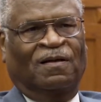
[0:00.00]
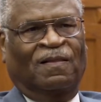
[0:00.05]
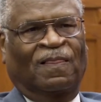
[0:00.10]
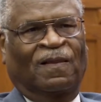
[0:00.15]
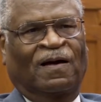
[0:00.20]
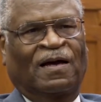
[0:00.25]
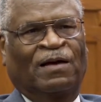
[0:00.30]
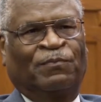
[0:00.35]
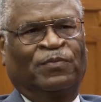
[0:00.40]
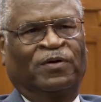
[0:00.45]

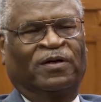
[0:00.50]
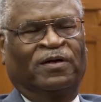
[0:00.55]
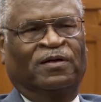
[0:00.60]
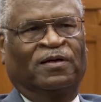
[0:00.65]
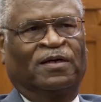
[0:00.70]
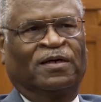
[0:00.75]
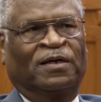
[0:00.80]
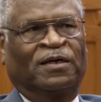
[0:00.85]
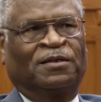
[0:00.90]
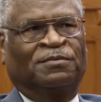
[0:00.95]
I've been
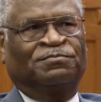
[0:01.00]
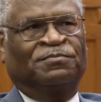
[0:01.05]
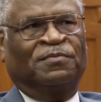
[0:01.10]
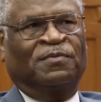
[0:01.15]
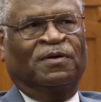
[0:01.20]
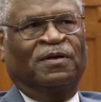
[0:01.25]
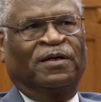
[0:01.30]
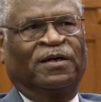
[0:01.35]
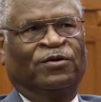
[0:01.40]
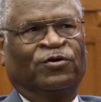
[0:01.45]

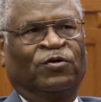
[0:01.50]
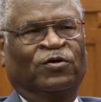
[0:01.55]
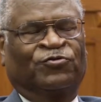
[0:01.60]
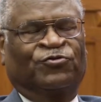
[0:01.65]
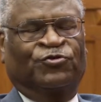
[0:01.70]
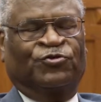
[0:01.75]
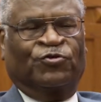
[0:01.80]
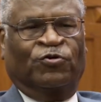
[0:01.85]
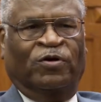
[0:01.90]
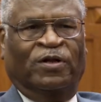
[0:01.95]
a
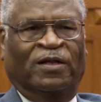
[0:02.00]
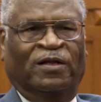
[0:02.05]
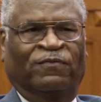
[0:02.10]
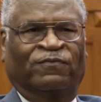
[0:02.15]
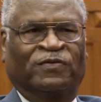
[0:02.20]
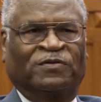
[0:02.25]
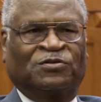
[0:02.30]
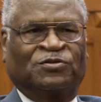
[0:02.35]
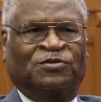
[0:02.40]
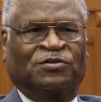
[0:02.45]
U.S. attorney
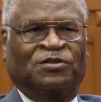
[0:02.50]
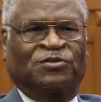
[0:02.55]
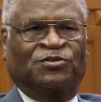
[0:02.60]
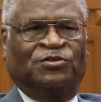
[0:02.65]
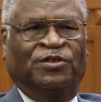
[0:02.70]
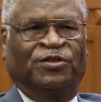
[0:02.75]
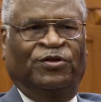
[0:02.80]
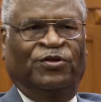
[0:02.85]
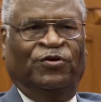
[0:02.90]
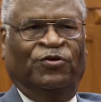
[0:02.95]
for
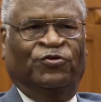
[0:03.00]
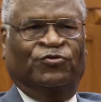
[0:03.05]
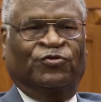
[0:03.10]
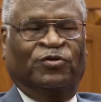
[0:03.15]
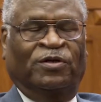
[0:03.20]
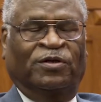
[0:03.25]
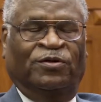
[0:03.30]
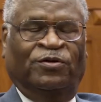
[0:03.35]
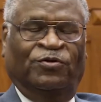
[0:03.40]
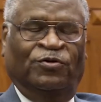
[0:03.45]
16 years
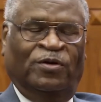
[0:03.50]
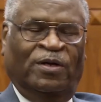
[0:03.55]
and